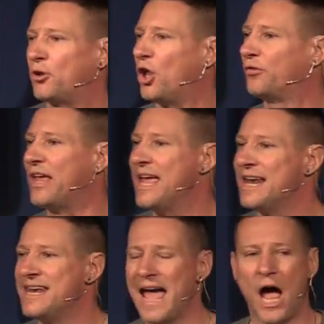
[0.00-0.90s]
clothes.
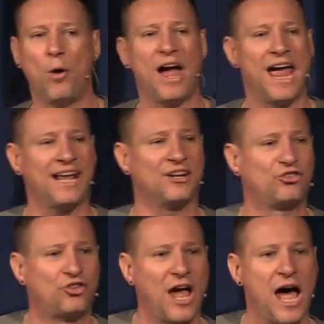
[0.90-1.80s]
Now I had a
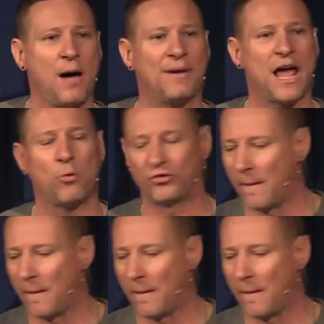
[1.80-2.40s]
job and I was